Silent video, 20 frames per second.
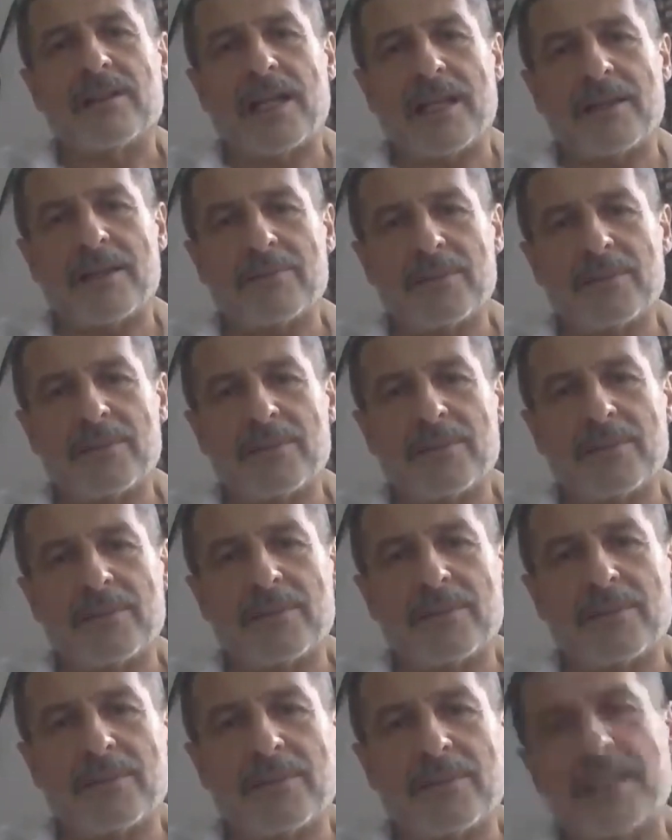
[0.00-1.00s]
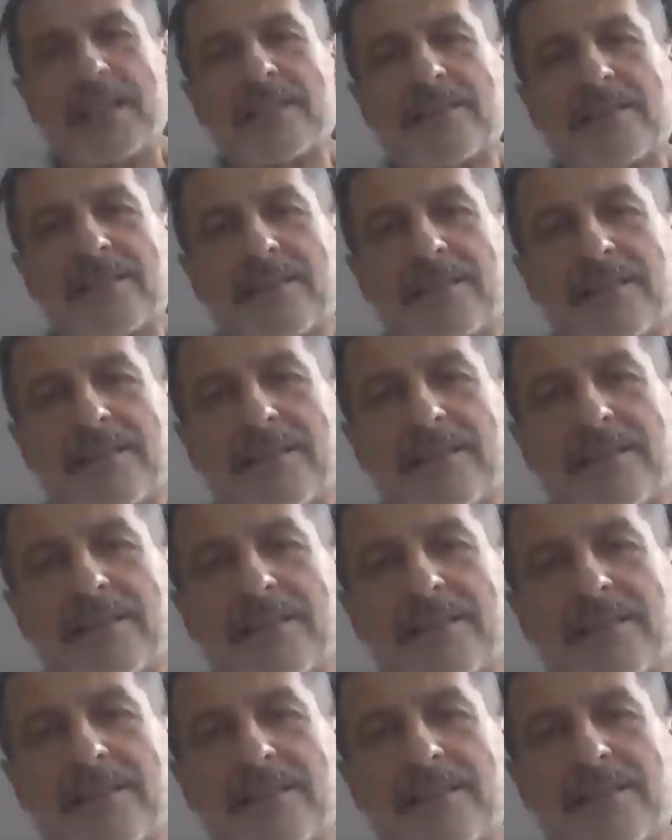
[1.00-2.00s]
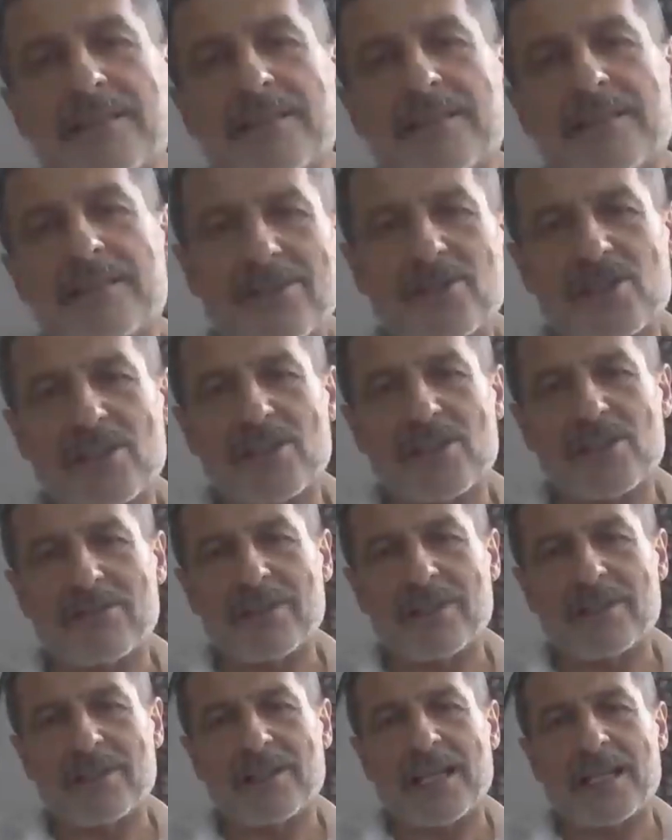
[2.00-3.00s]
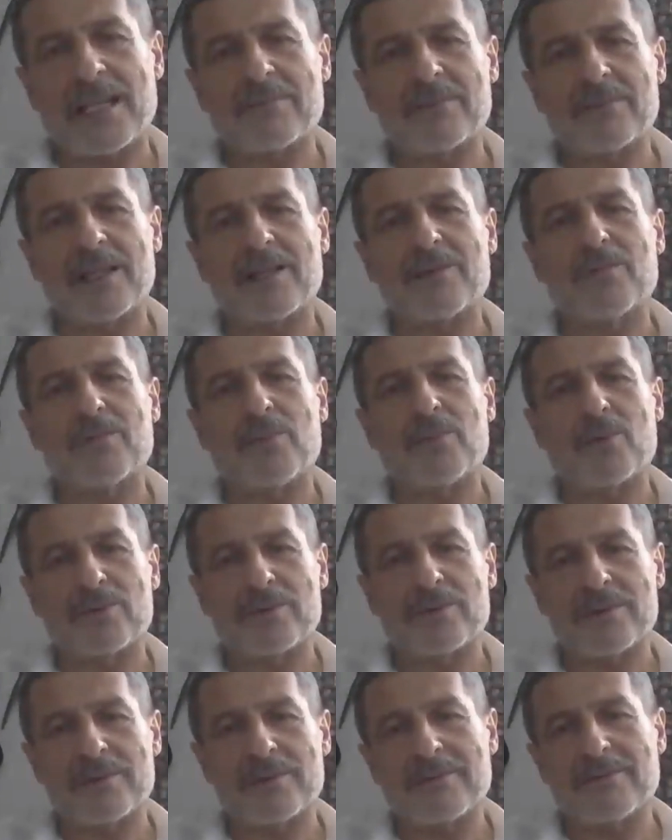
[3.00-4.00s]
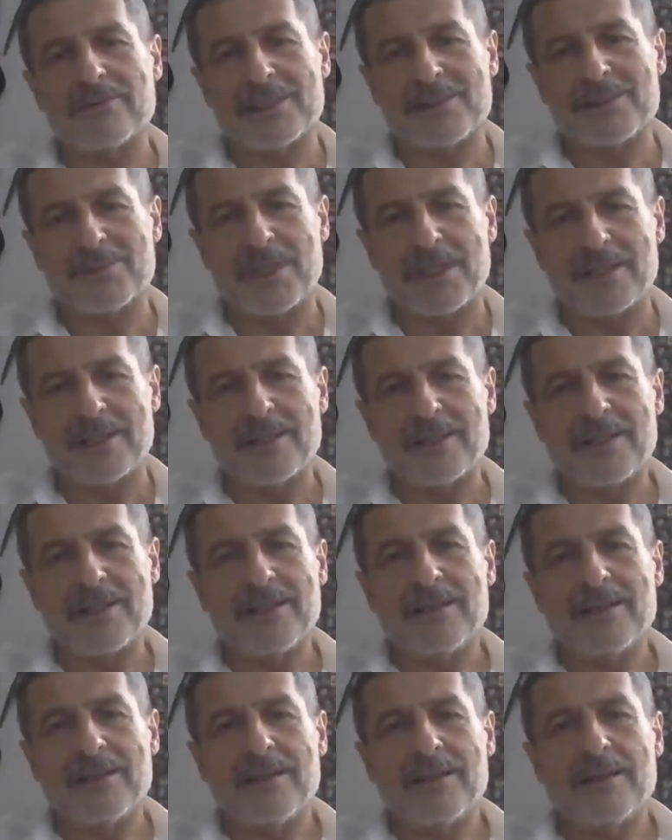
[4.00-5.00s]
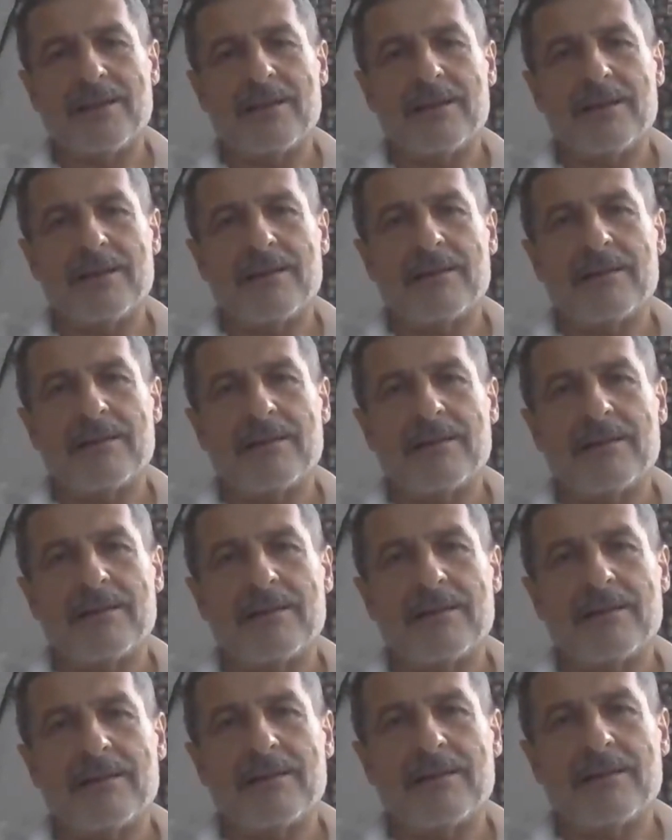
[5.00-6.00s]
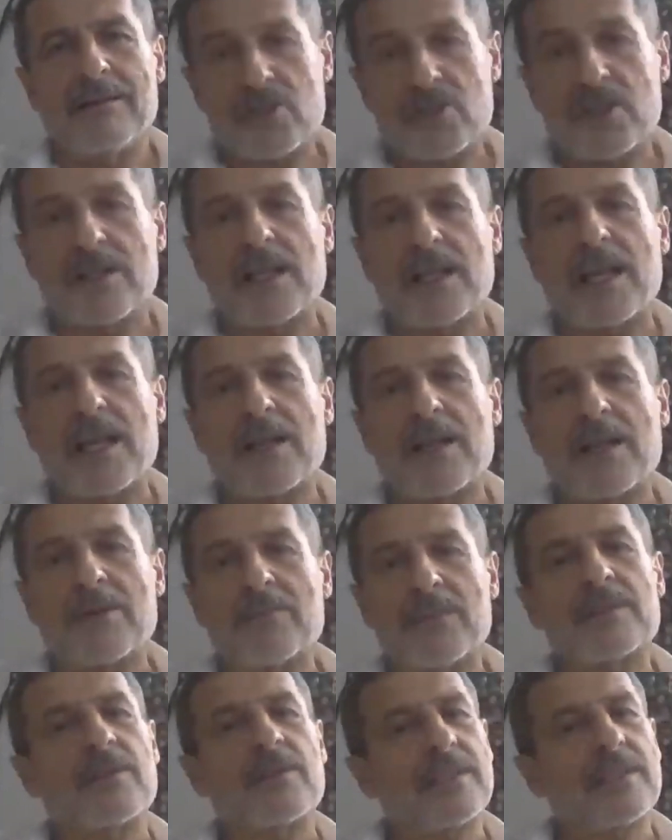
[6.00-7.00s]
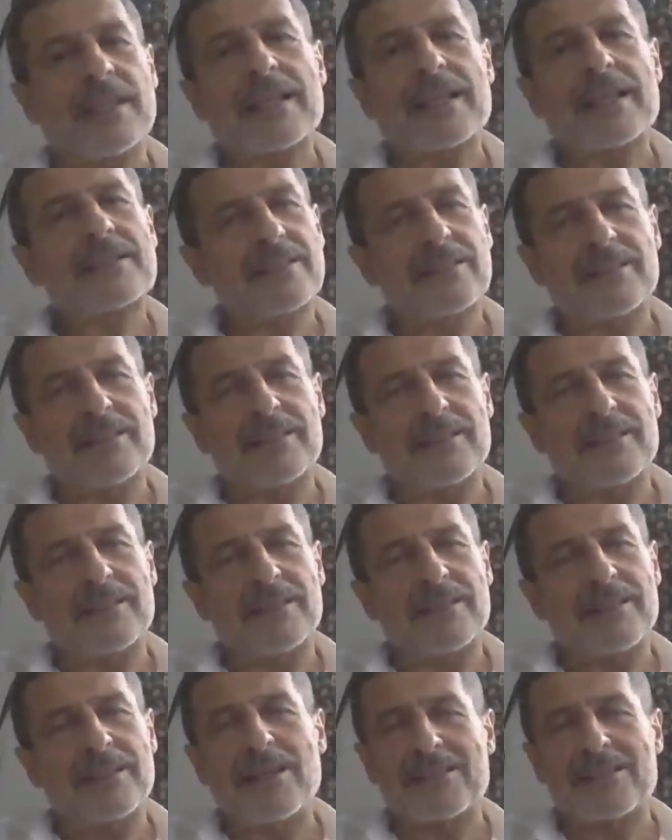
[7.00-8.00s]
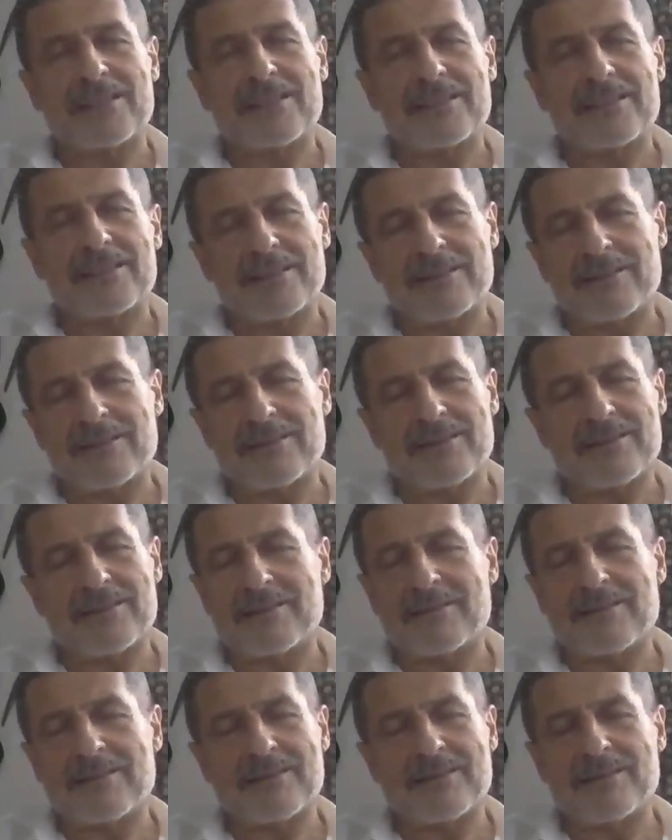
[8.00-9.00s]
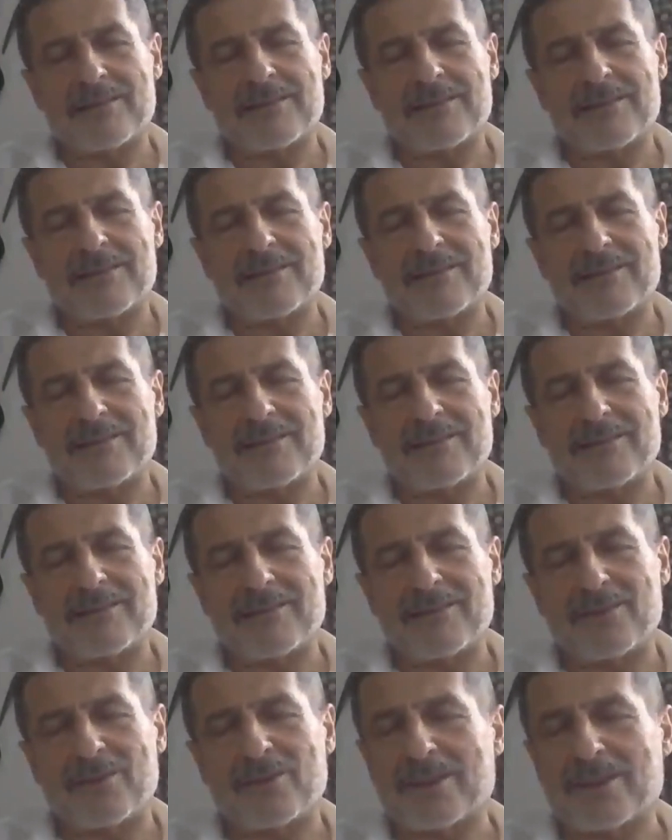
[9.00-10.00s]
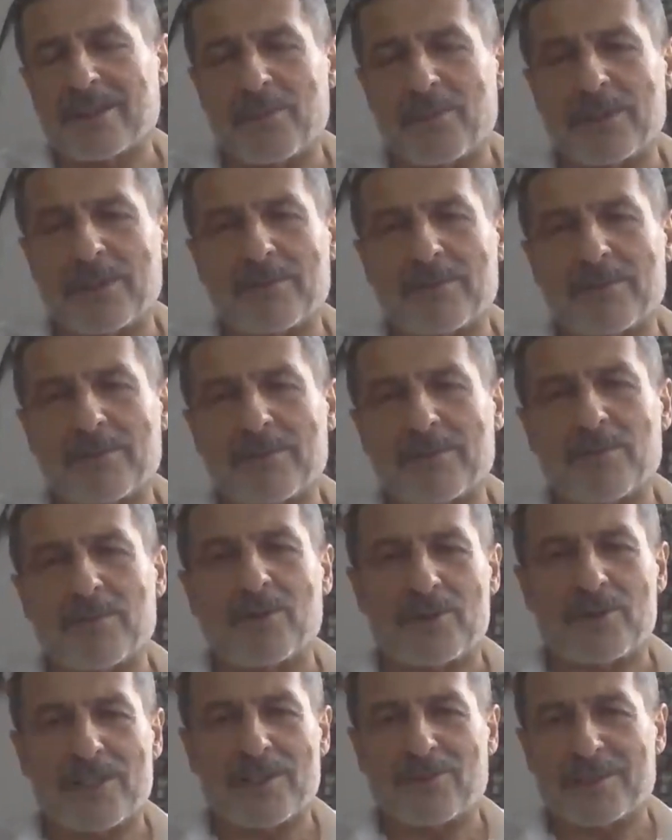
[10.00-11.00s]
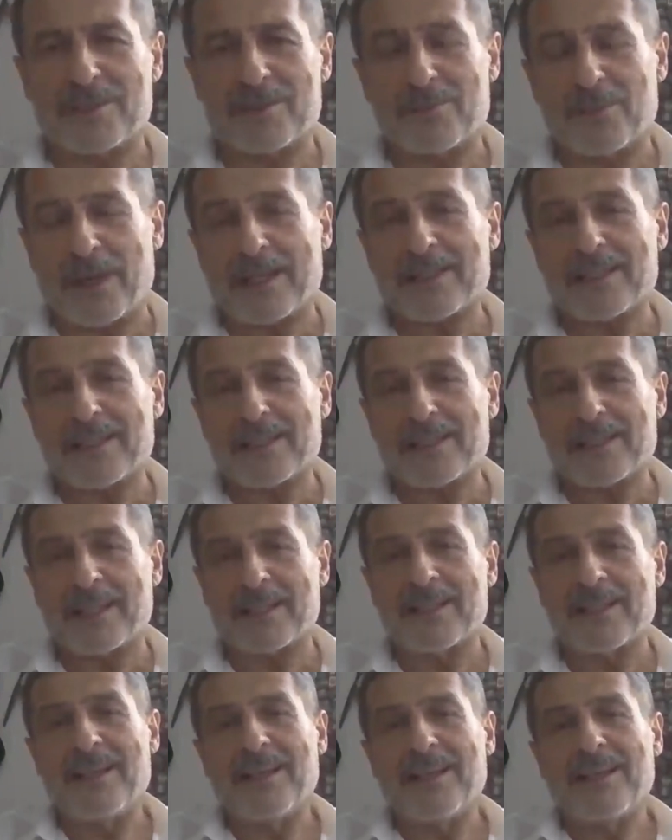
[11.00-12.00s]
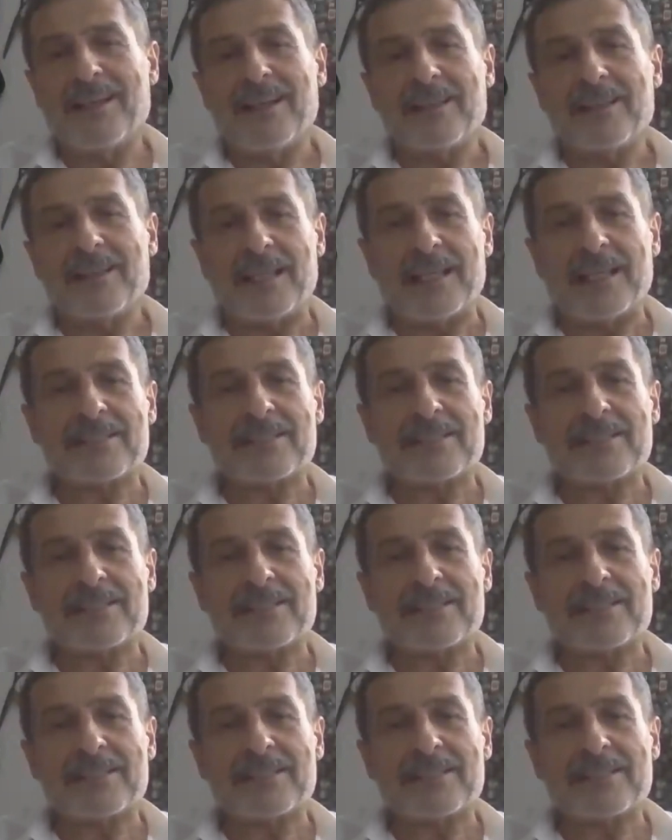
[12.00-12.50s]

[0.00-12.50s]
she will climb next season. She will climb Elbrus with me. She climbed. Next year it's not happened because she was pregnant.